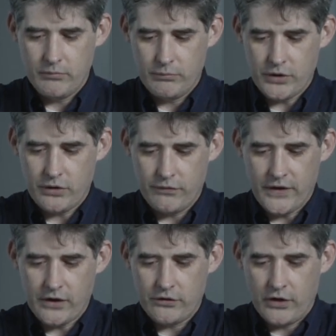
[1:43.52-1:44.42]
Put your
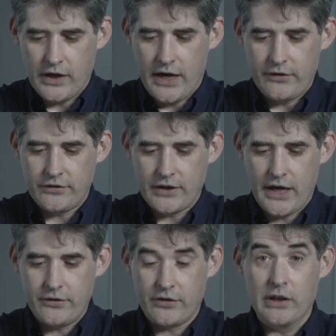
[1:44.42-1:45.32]
fingers on either
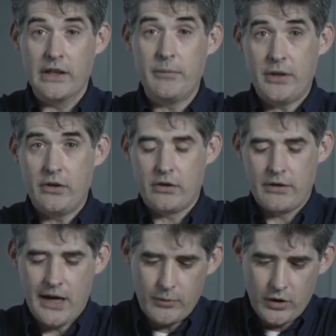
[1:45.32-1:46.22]
side. There's a lip here to grab